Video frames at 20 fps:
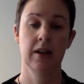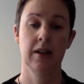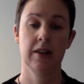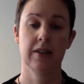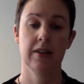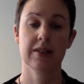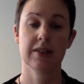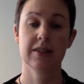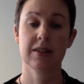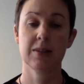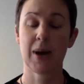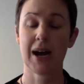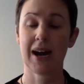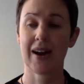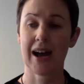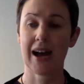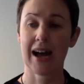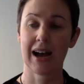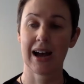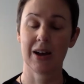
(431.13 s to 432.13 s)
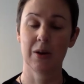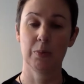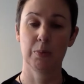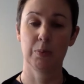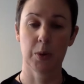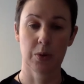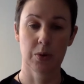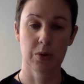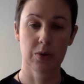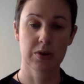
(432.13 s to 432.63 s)
This is about how
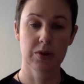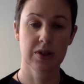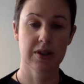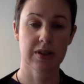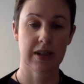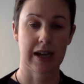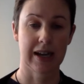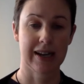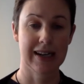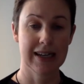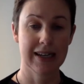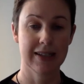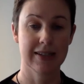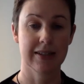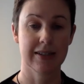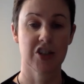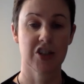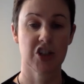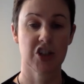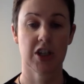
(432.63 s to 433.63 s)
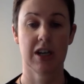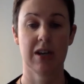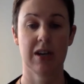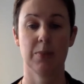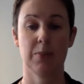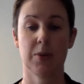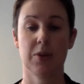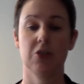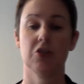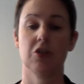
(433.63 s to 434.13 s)
boards and leaders shape
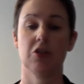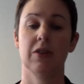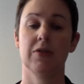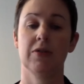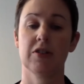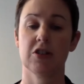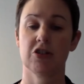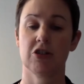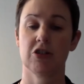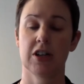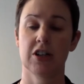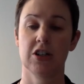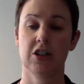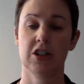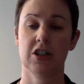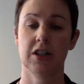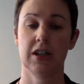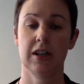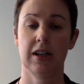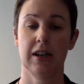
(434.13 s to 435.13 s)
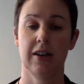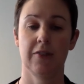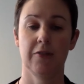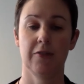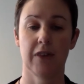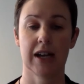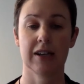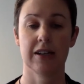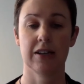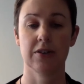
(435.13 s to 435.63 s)
and drive the strategy and
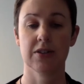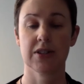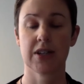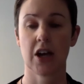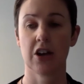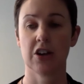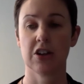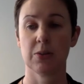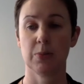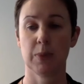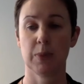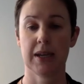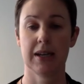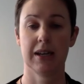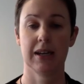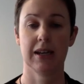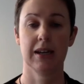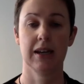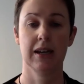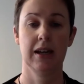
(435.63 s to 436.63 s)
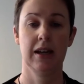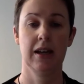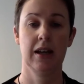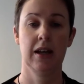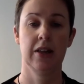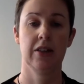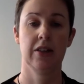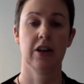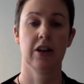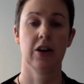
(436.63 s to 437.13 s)
values underpinning
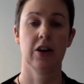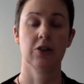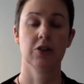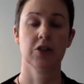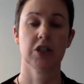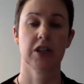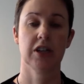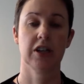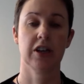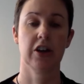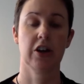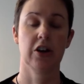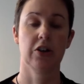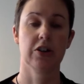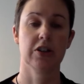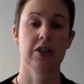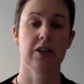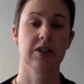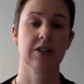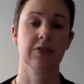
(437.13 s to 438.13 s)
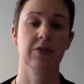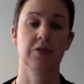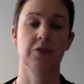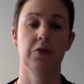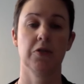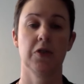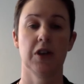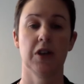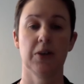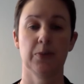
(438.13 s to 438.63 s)
the culture and conduct of the
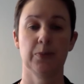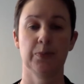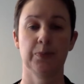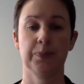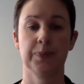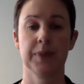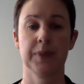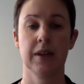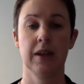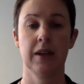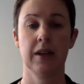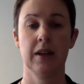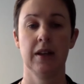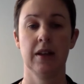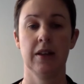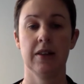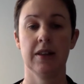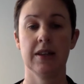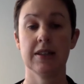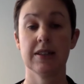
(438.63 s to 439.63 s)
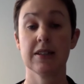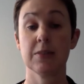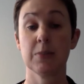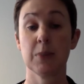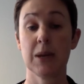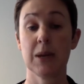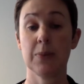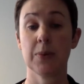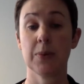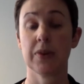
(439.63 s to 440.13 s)
firm. These are the
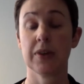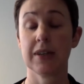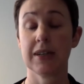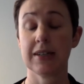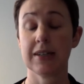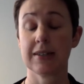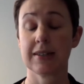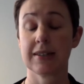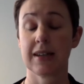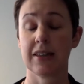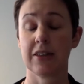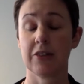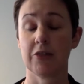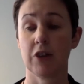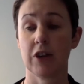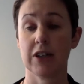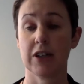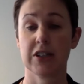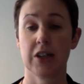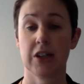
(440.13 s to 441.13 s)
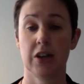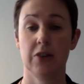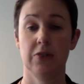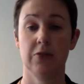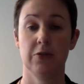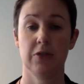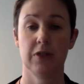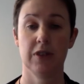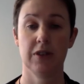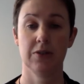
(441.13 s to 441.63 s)
people that need to set the right tone
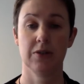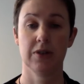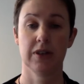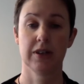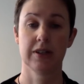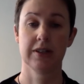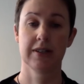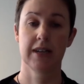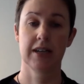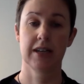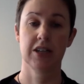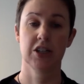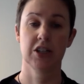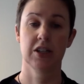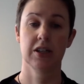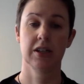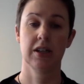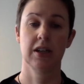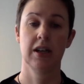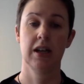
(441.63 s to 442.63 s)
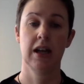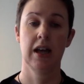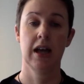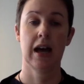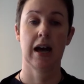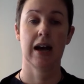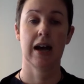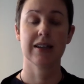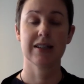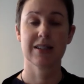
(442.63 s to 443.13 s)
for the organisation,
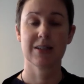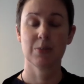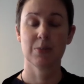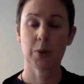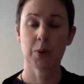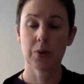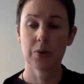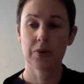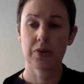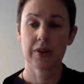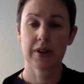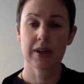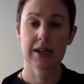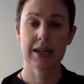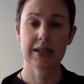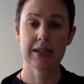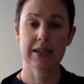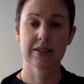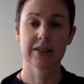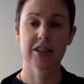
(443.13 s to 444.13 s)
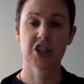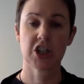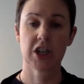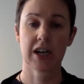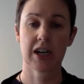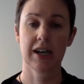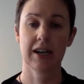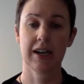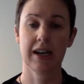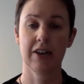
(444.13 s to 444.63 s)
and it's important that leaders are
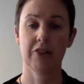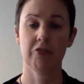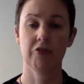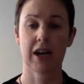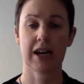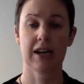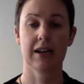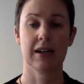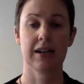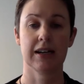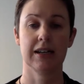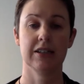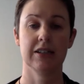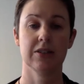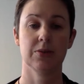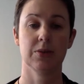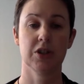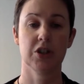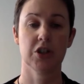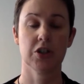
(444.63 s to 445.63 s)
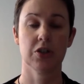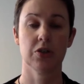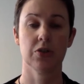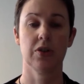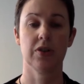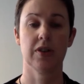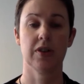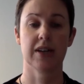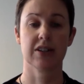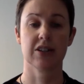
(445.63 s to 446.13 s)
checking in regularly to ensure
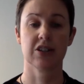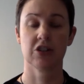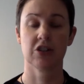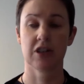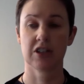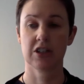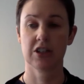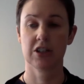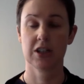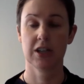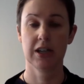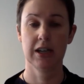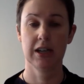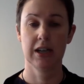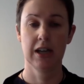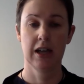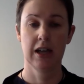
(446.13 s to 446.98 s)
that their strategy